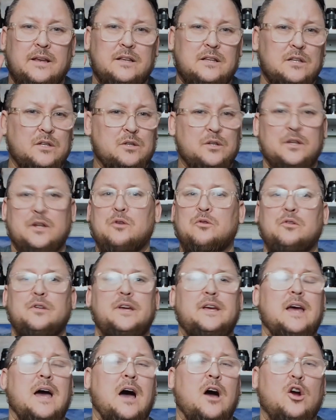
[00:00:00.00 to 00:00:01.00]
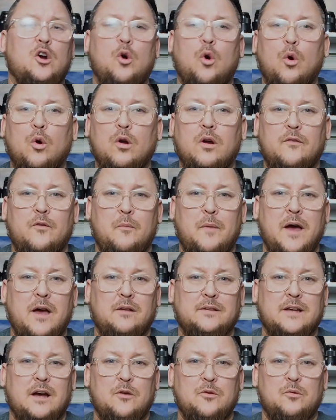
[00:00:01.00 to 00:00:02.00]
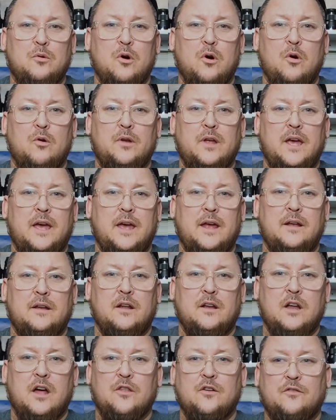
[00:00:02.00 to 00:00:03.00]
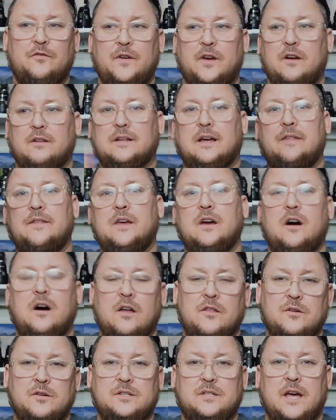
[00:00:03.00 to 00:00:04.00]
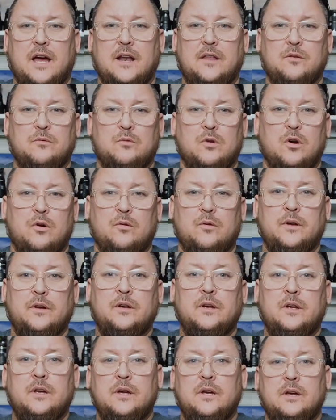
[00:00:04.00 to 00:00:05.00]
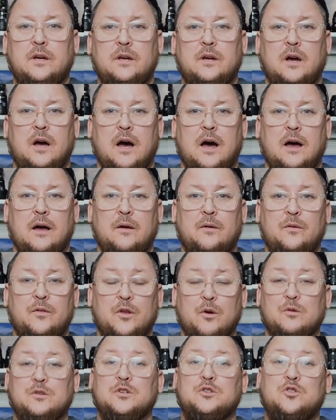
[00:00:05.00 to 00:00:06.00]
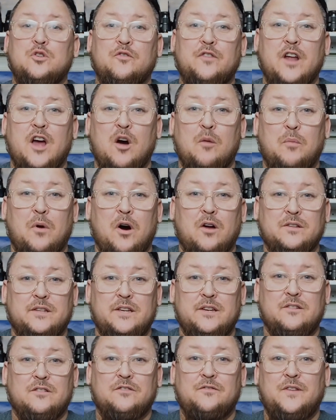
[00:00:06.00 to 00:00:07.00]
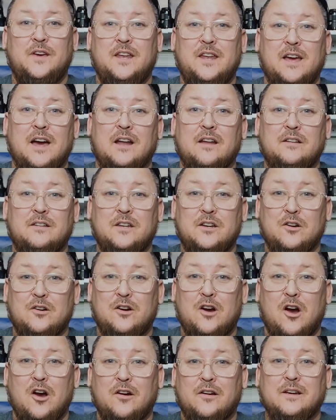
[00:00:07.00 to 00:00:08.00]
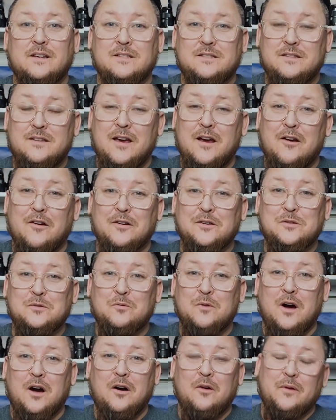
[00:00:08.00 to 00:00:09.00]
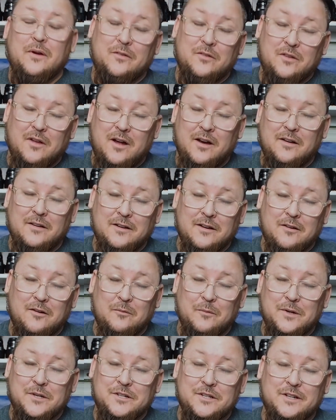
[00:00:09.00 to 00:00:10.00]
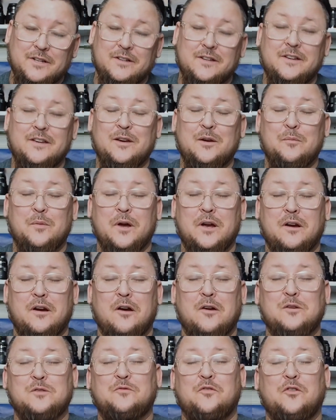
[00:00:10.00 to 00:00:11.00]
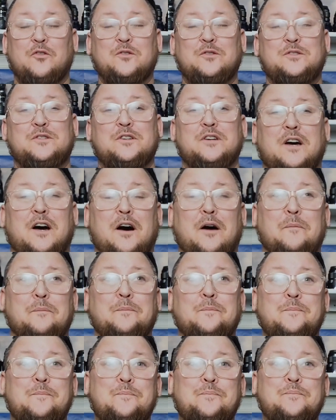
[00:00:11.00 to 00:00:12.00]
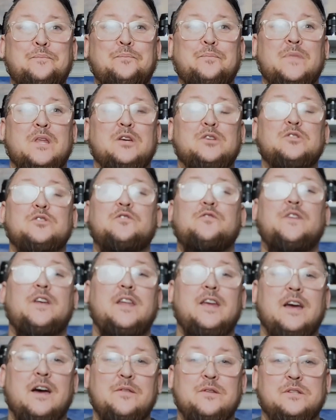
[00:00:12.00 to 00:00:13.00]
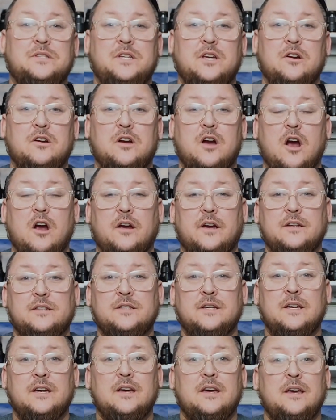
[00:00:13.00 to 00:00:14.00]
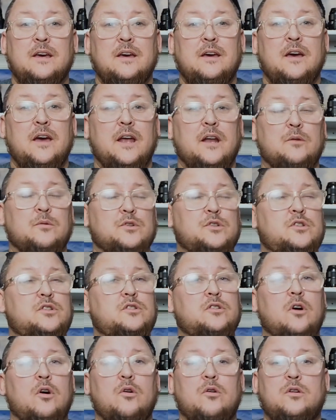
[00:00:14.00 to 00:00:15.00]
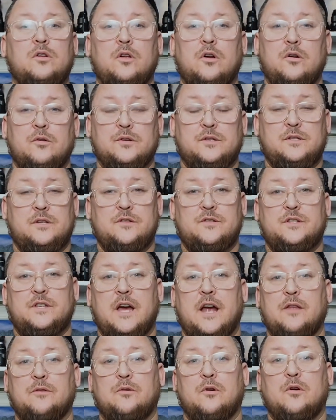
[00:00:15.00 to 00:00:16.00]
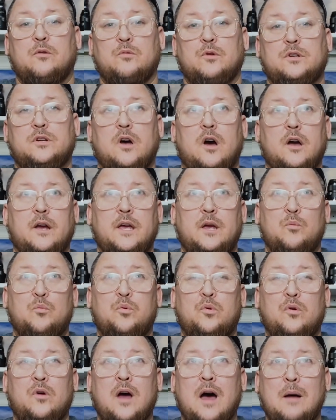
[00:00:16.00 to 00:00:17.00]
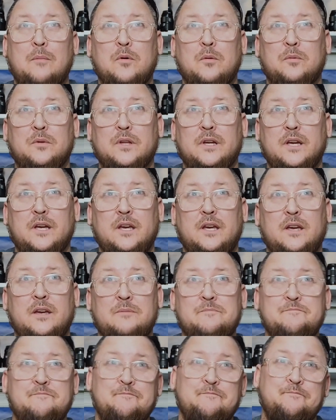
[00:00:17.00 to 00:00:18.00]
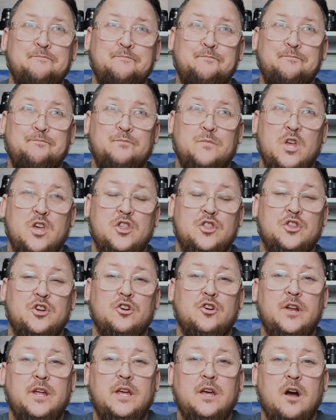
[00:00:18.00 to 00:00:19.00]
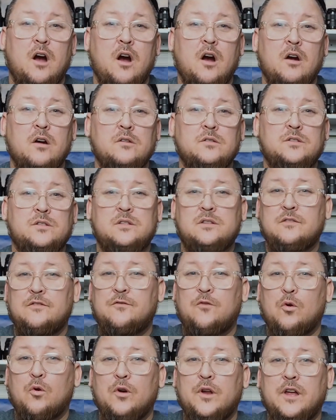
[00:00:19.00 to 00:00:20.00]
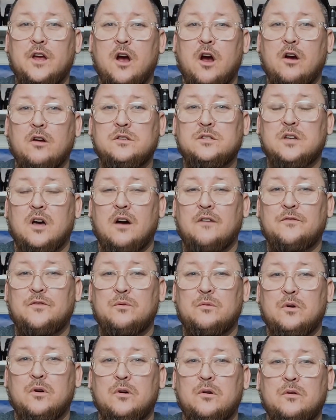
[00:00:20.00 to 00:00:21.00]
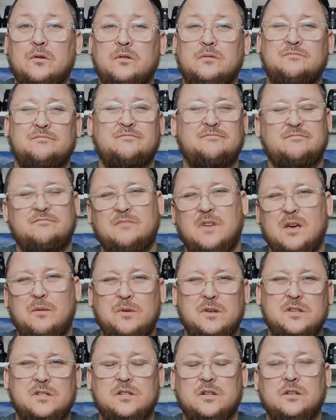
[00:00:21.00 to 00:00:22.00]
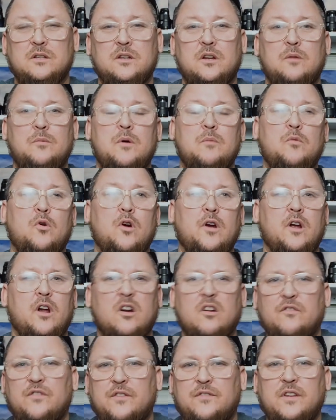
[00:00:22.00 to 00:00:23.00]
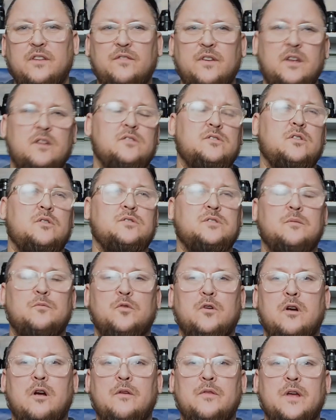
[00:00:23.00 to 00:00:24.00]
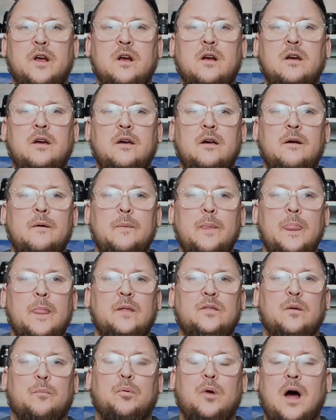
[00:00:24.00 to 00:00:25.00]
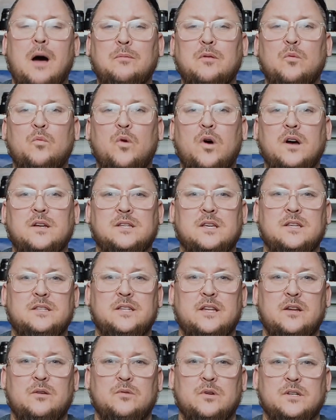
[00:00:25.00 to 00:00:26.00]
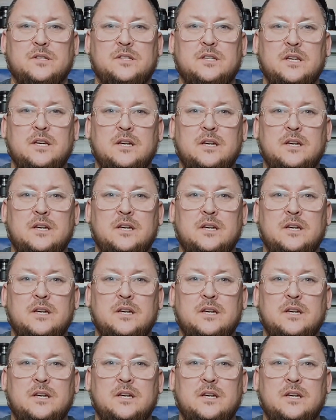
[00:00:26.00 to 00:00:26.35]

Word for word: literally got a quarter of a mile down the road, and another field on the other side of the road, there was a juvenile bald eagle feeding on a deer carcass there as well. We have a lot of deer in Michigan that get hit by cars, folks. So it's feeding on this deer carcass, and it was so close to the side of the road. We're talking probably 30 yards, 40 yards off the road, maybe just a little bit more, 150 feet or so, somewhere around there. The problem was is that it was,